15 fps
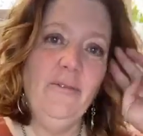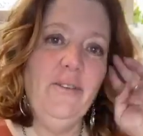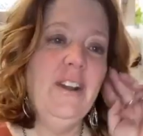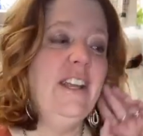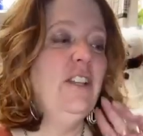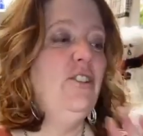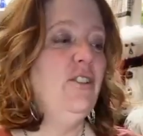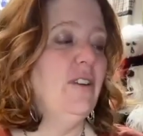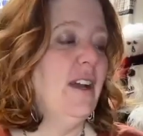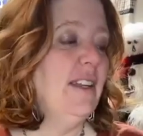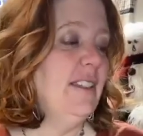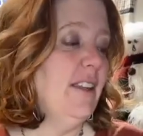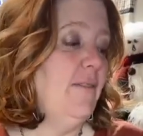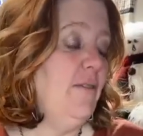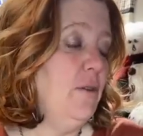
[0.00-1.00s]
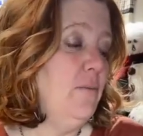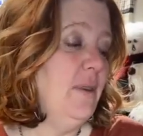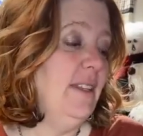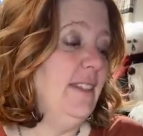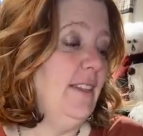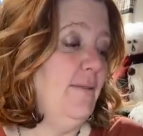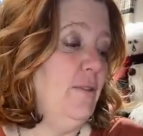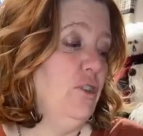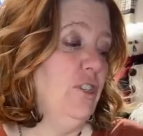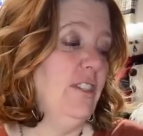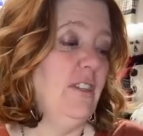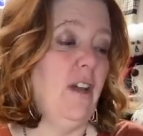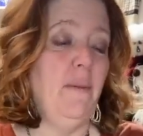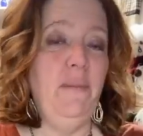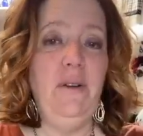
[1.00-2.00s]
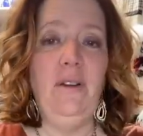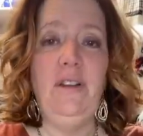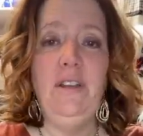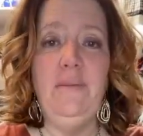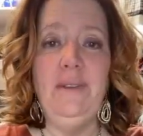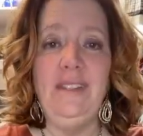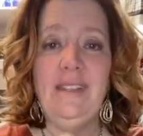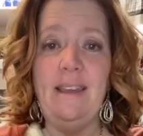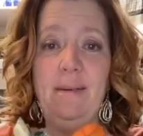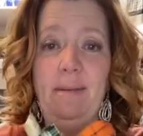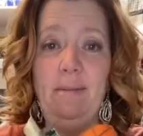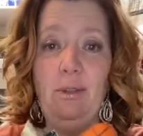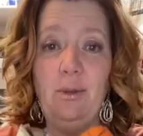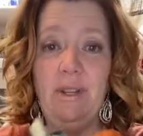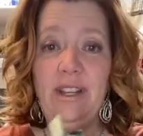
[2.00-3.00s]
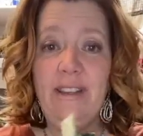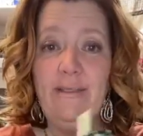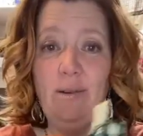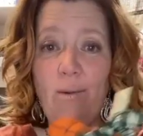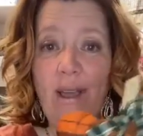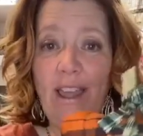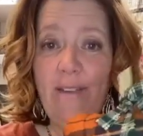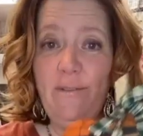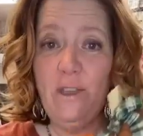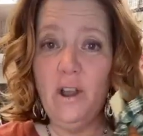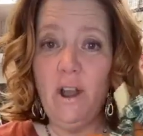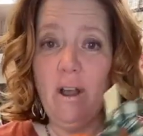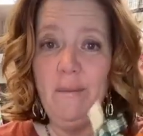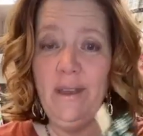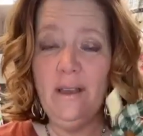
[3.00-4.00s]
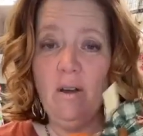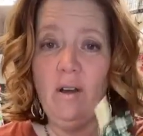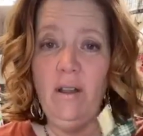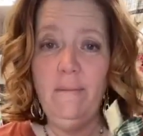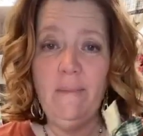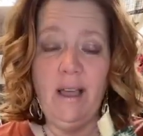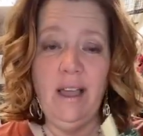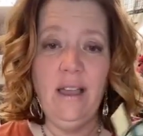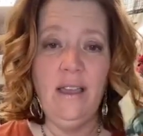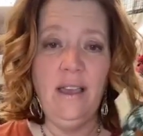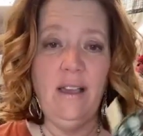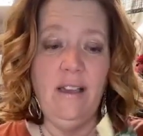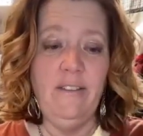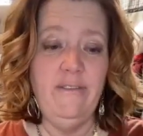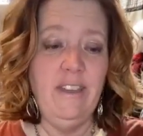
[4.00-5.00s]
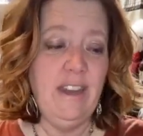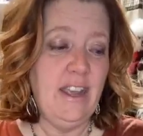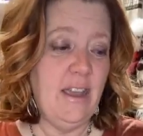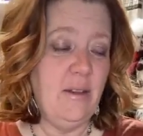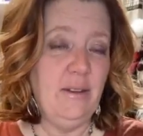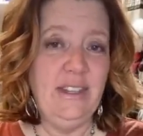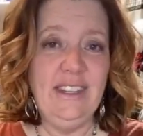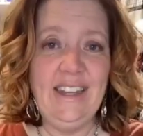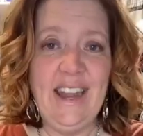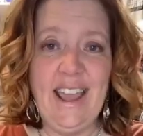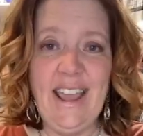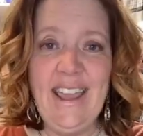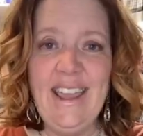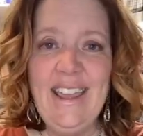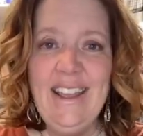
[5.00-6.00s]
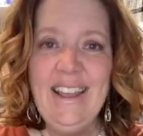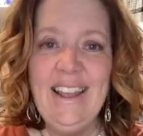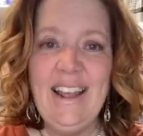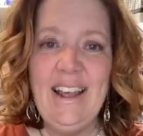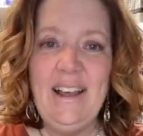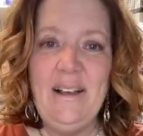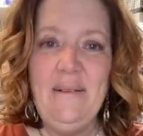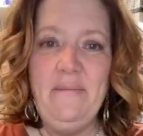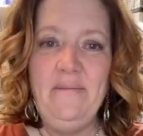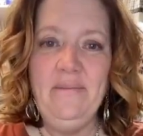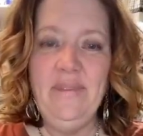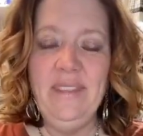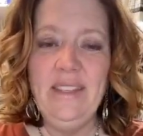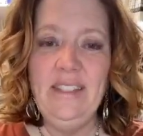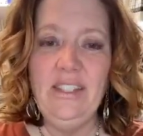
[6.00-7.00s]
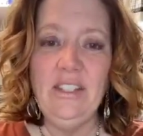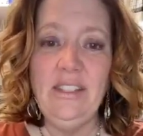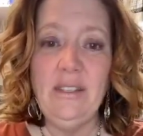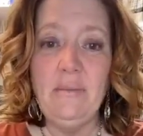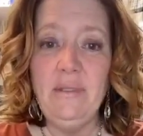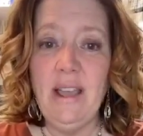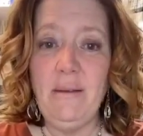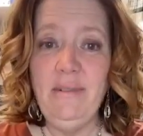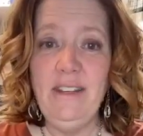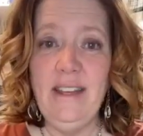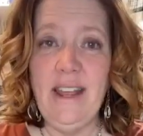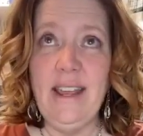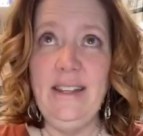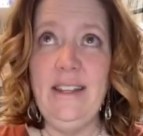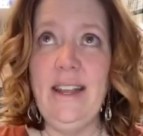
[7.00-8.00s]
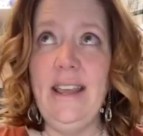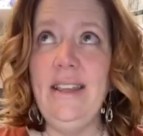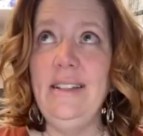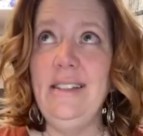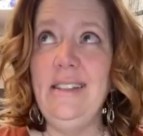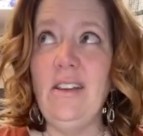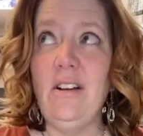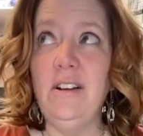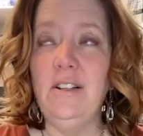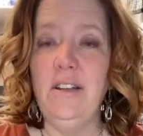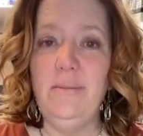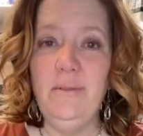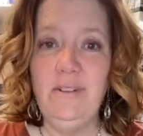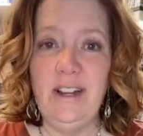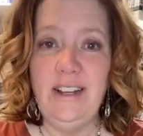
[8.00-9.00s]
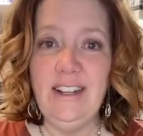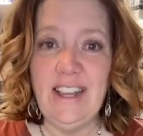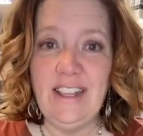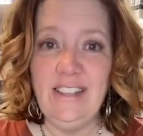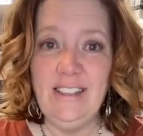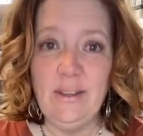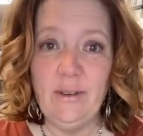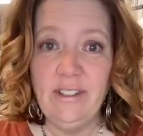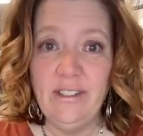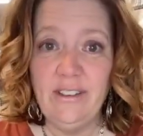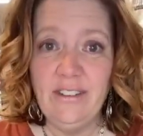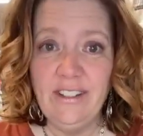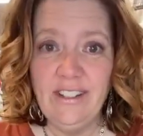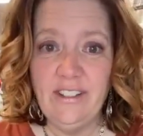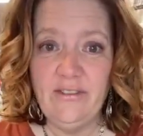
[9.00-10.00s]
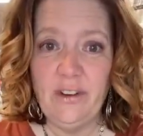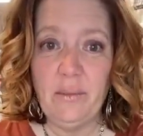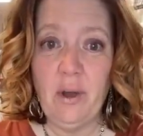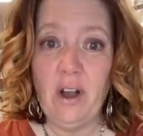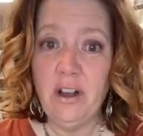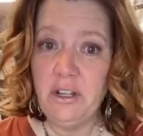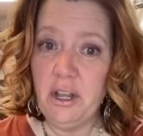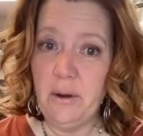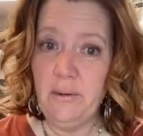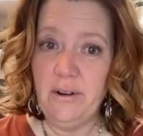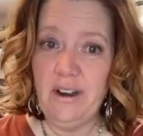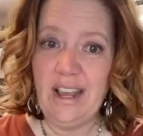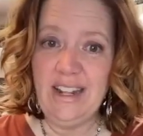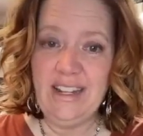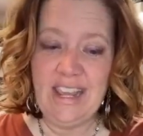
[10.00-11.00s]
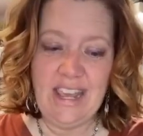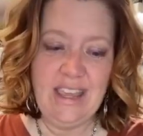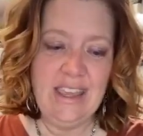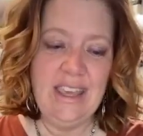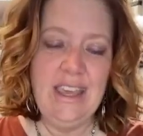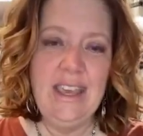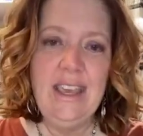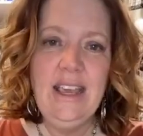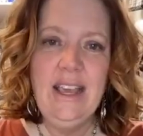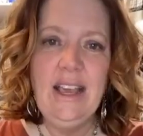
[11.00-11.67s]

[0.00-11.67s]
Don't forget, you guys, if you're just hopping on, you missed it, I'm doing a giveaway. If you comment on my video today, just sometime today. Today is October 19th, so as long as it's from October 19th,